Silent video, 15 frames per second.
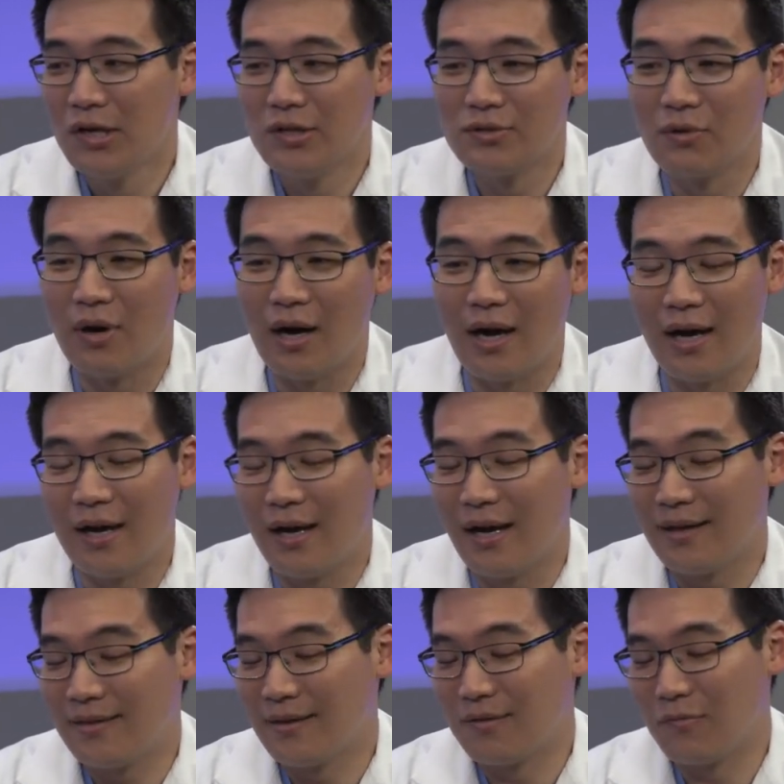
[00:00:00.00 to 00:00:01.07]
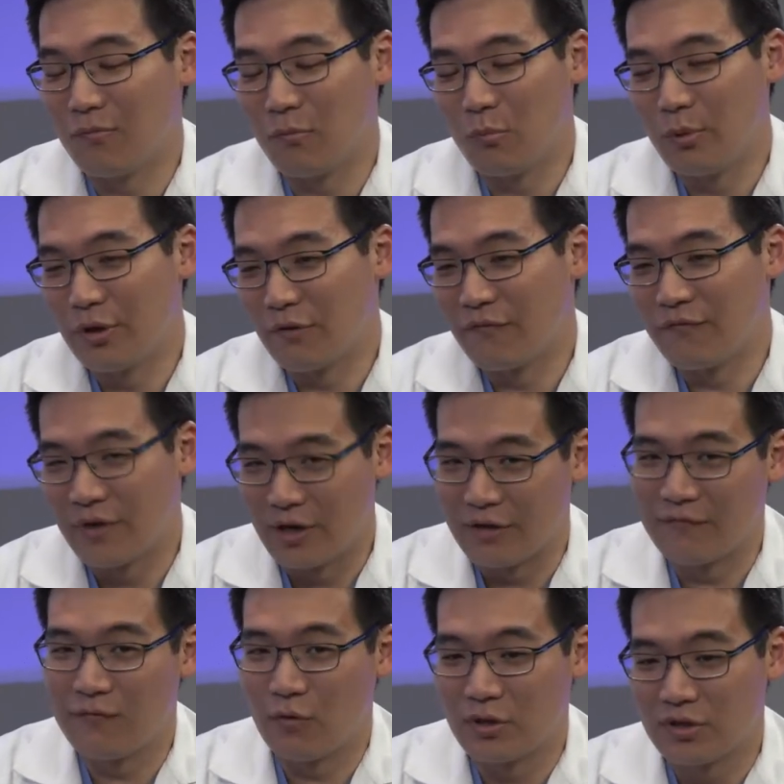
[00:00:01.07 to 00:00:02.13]
So I, I think we're very
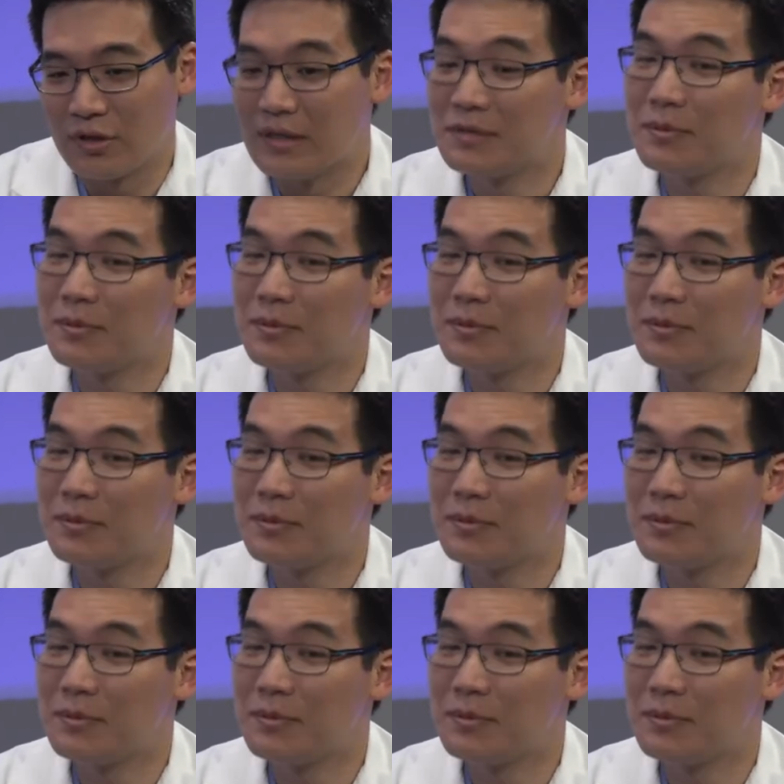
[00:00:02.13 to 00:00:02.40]
fortunate,